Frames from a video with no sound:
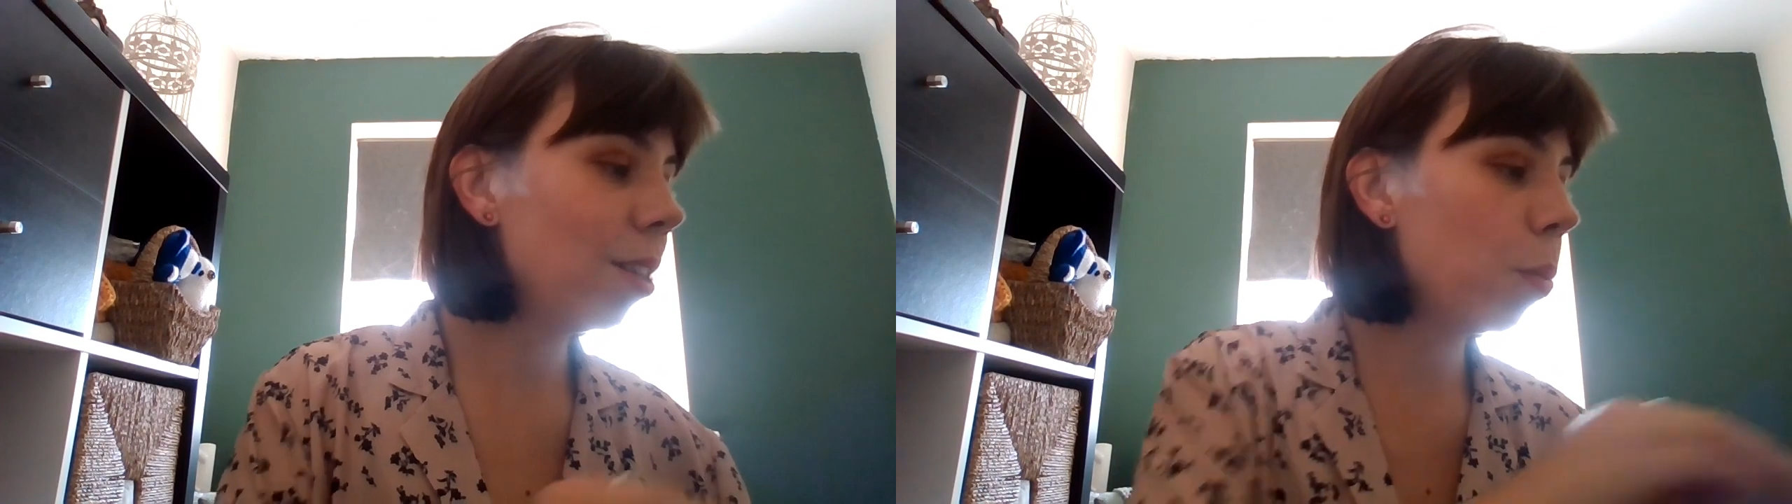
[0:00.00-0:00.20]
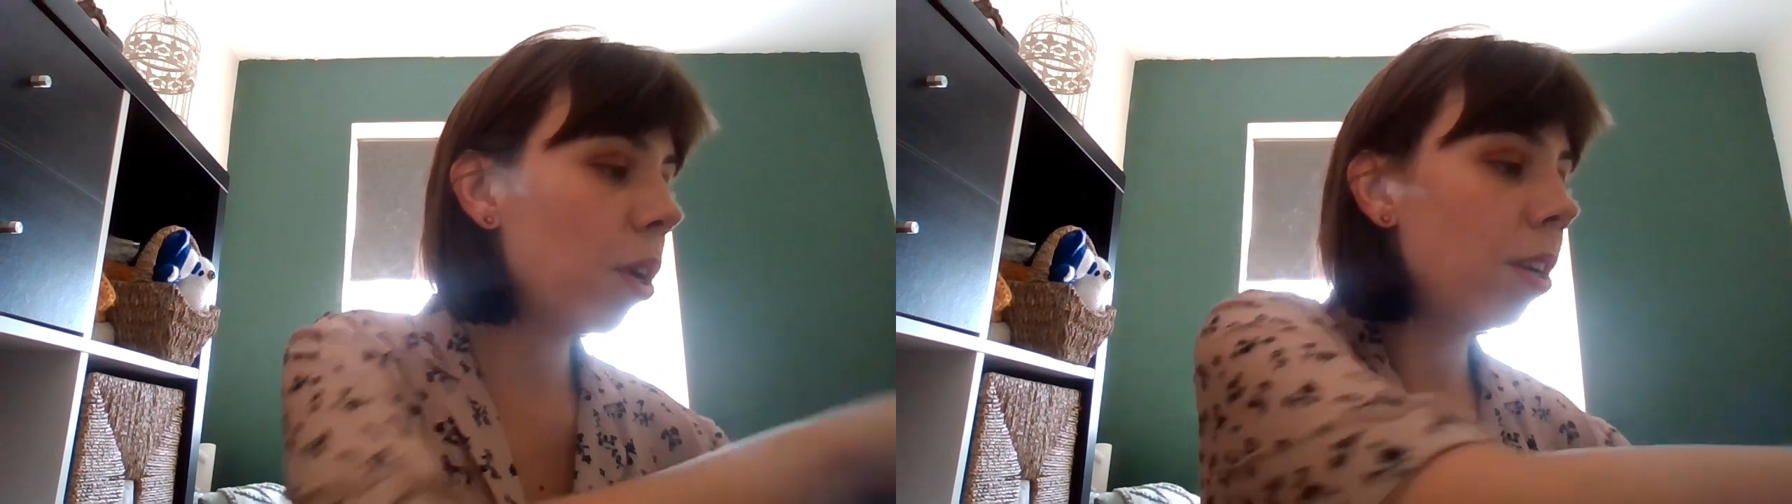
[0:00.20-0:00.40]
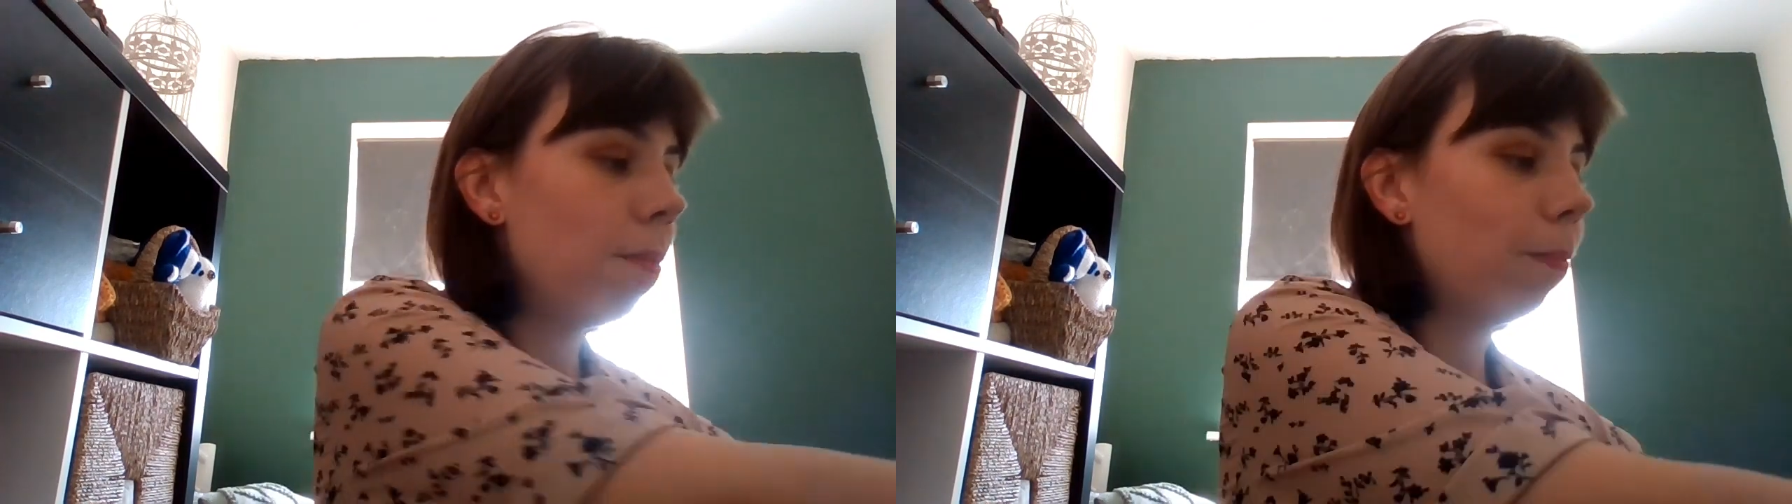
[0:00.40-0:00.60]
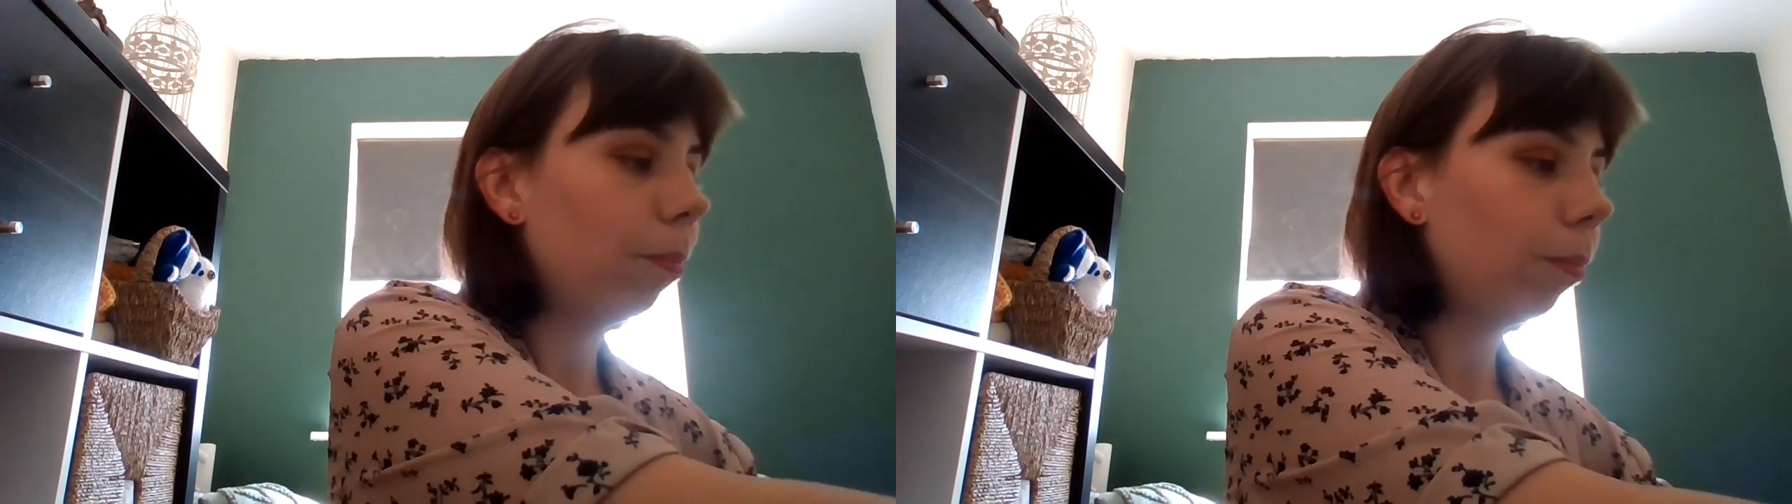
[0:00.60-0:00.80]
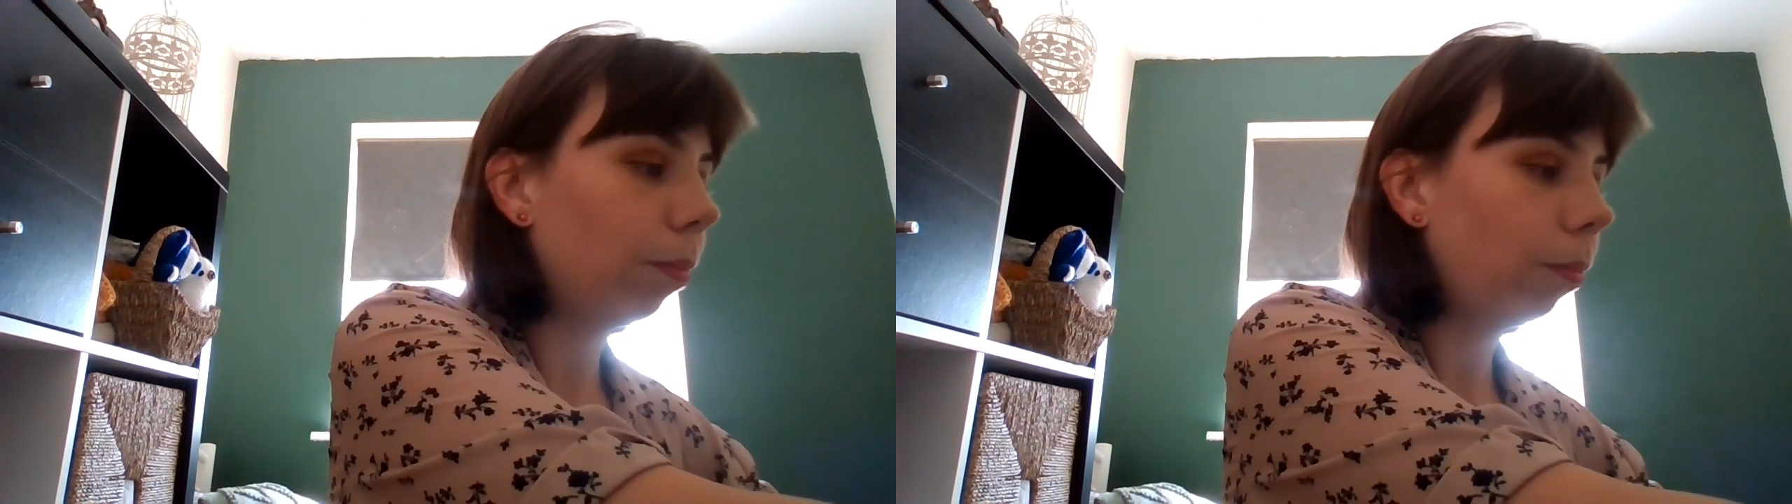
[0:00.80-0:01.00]
one
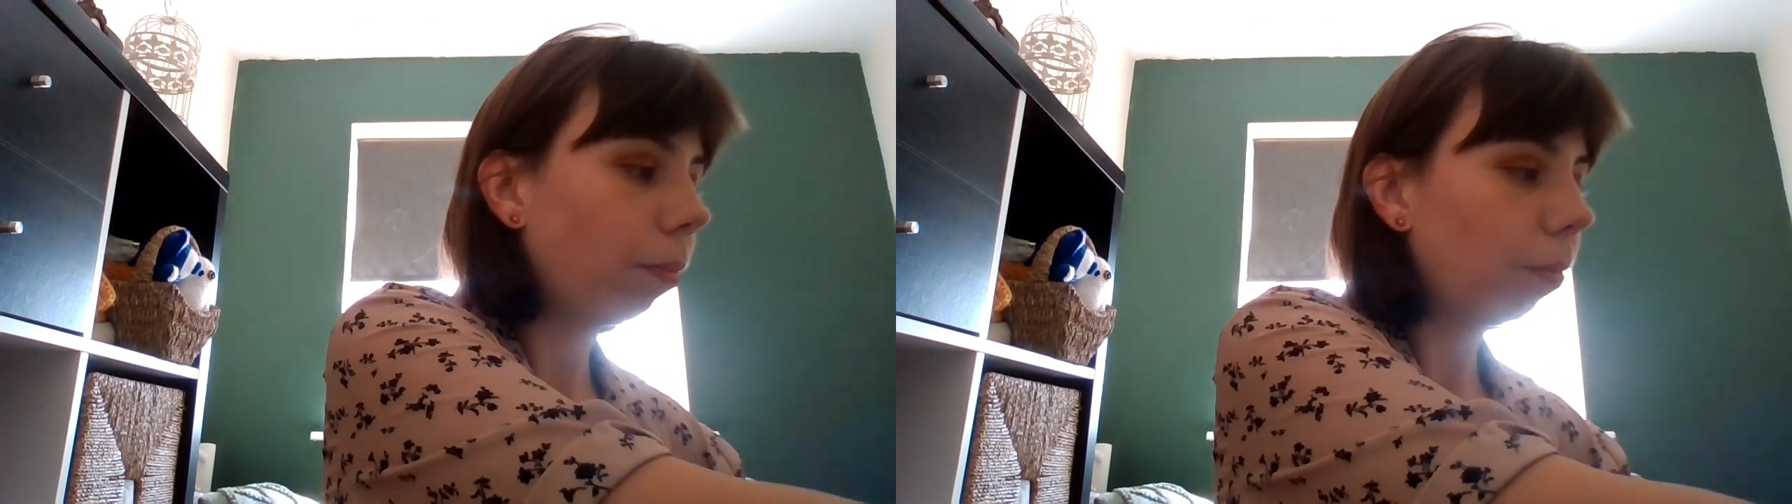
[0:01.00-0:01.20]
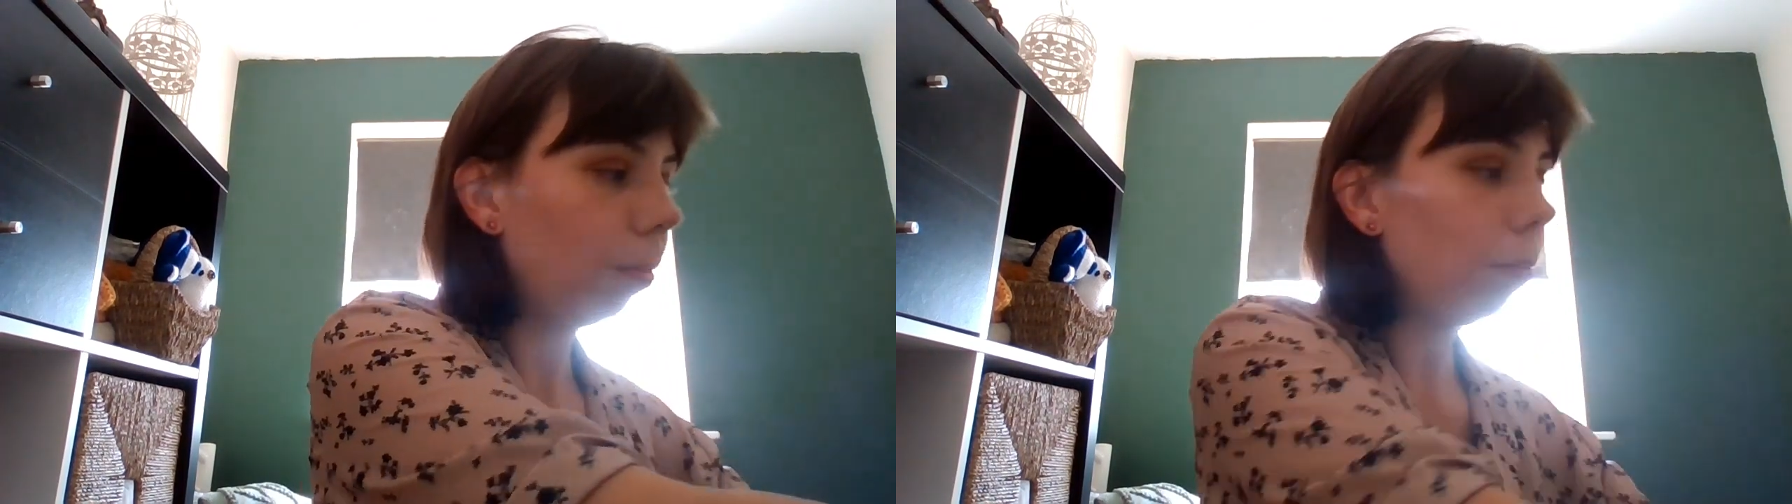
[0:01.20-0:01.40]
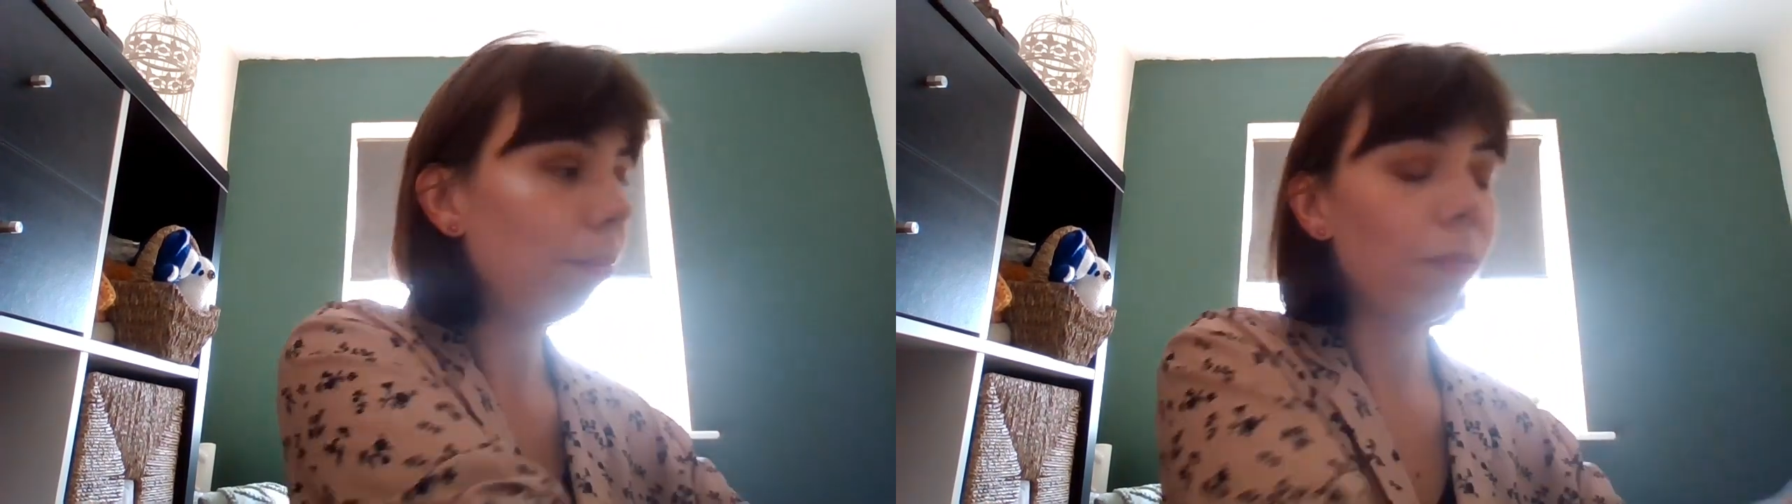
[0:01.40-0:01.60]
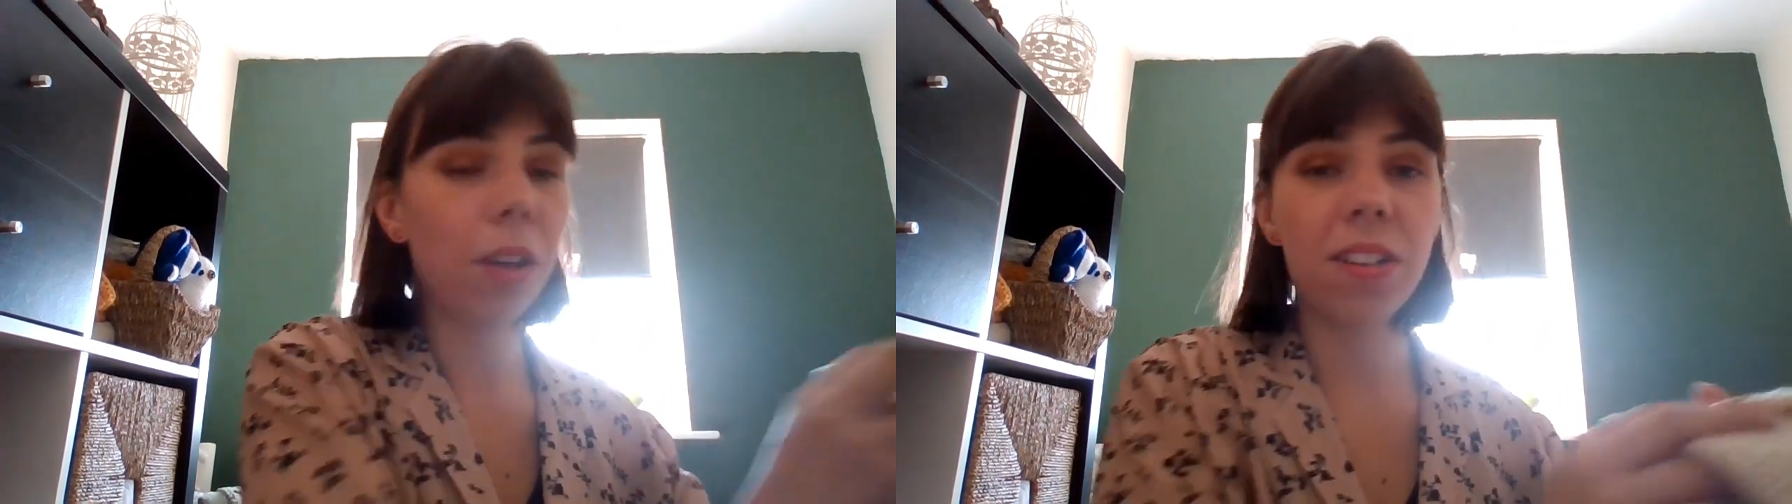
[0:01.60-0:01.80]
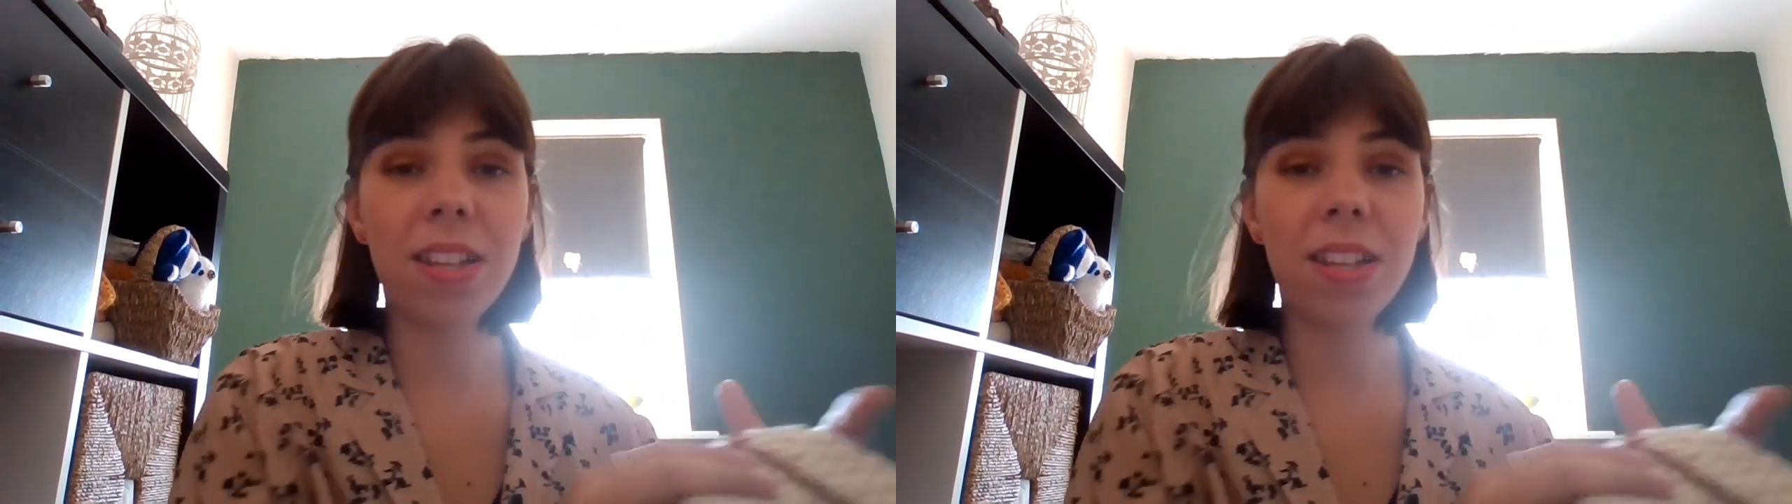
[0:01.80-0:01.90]
because